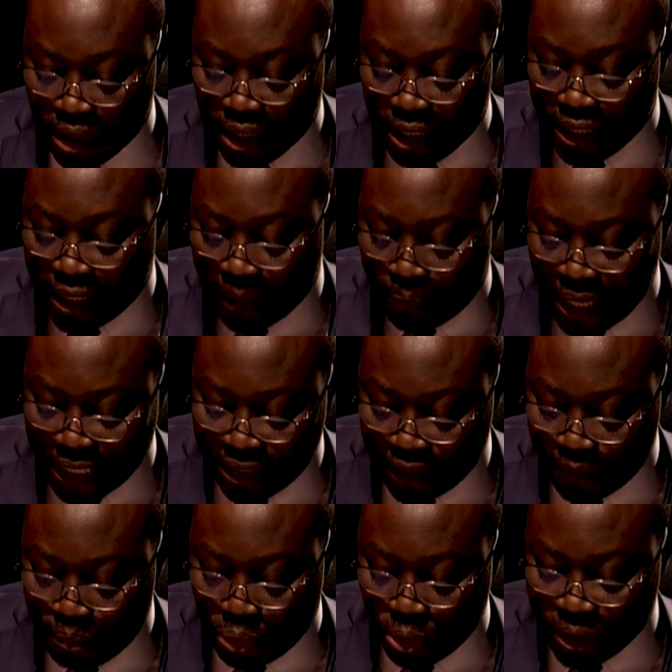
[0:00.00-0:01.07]
the budget
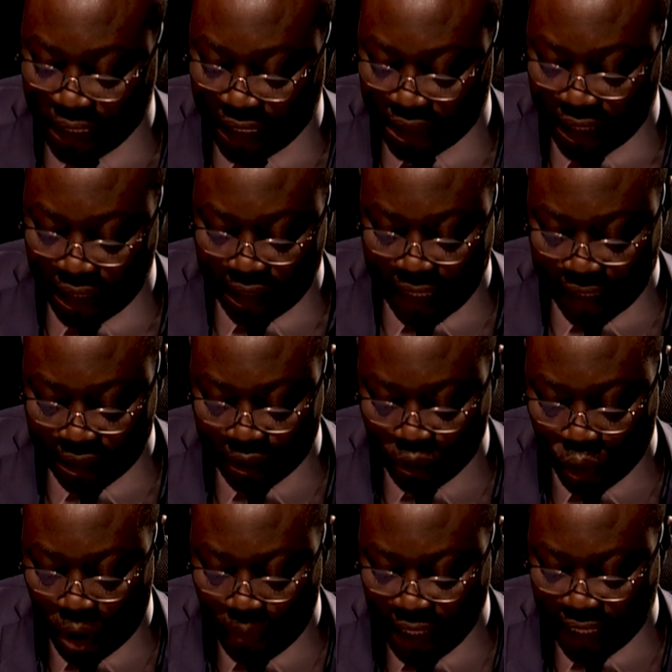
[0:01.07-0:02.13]
projected that
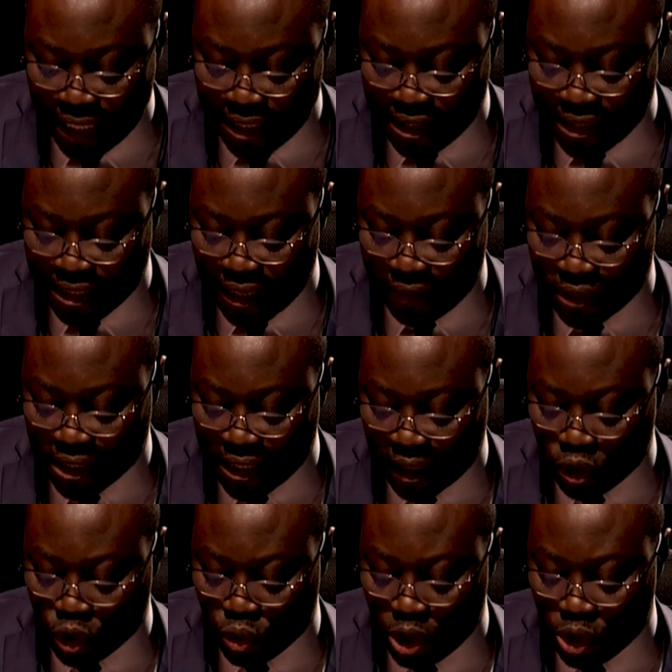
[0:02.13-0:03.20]
communication service tax
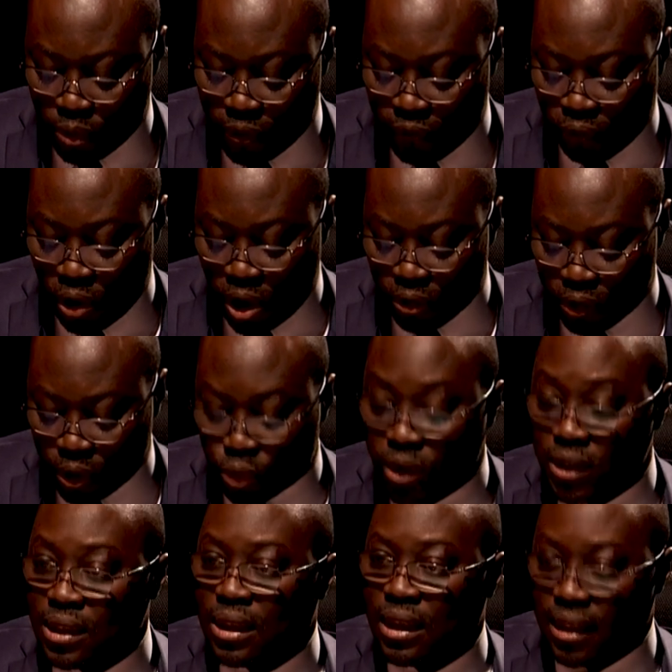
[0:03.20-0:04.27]
is going to be
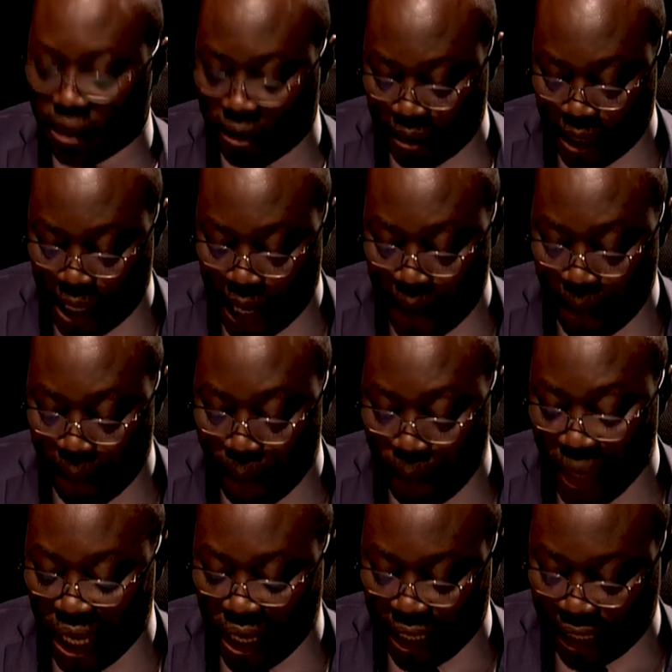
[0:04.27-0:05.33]
423
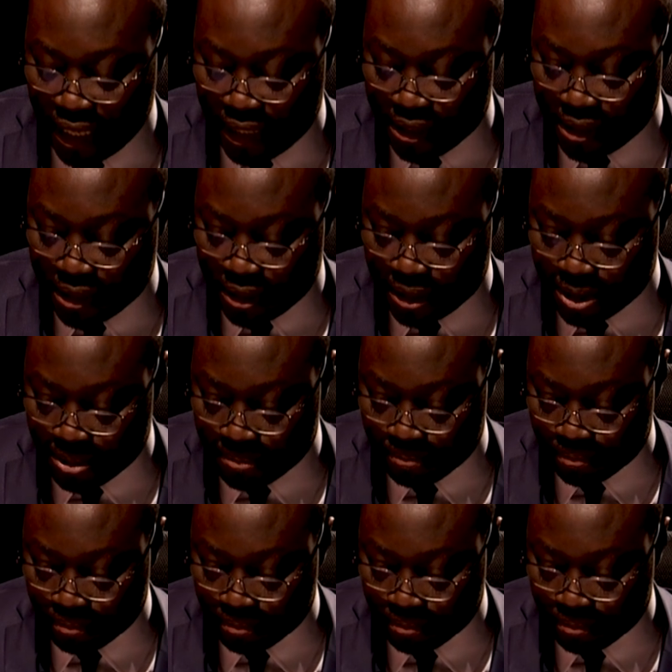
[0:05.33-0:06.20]
million Ghana cedis.